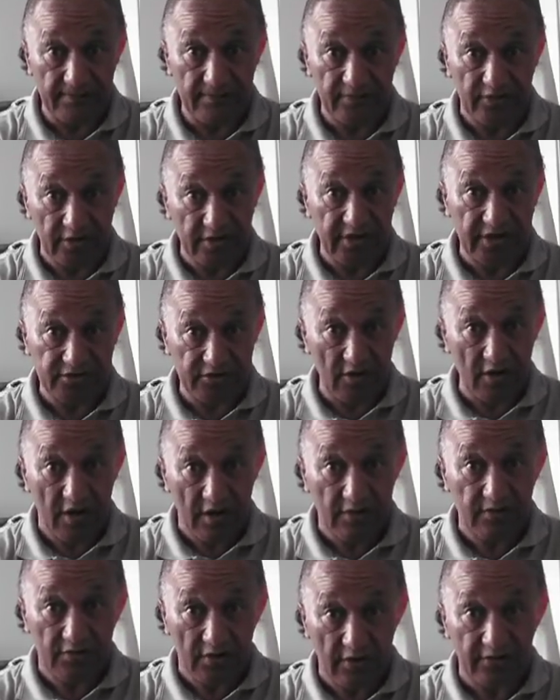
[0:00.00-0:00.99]
You get your
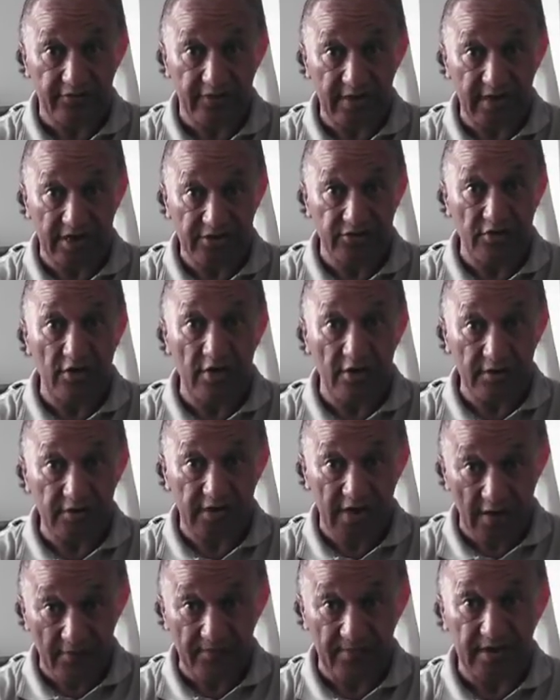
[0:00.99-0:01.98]
own contract and your own
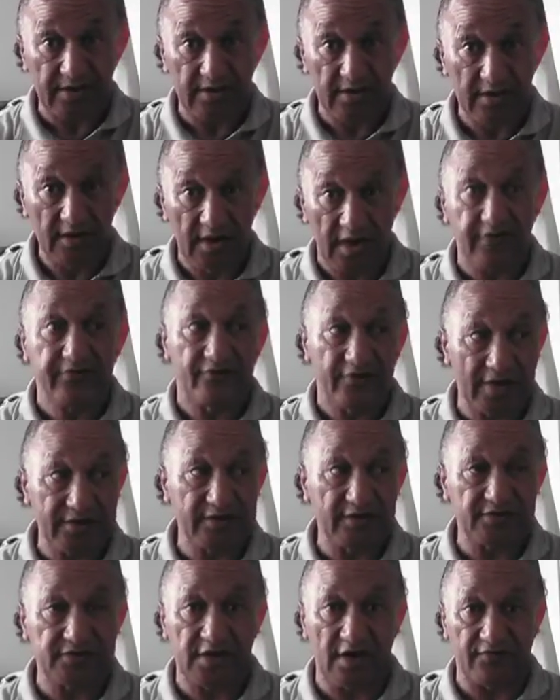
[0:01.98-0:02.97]
government and run
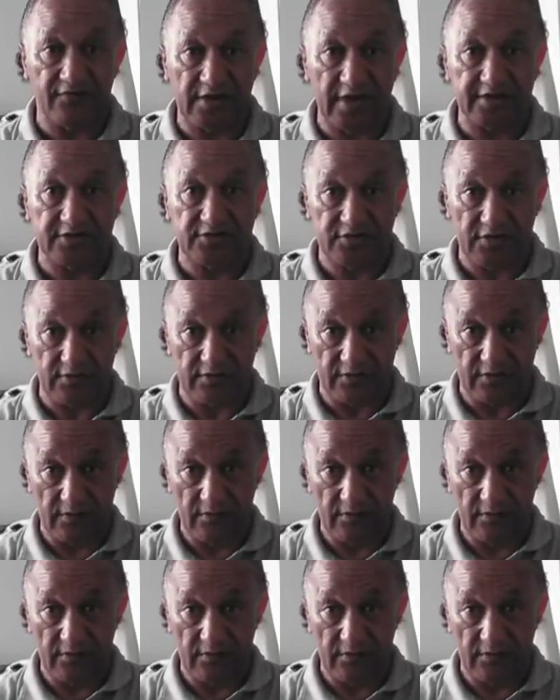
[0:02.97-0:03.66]
yourself like Sue.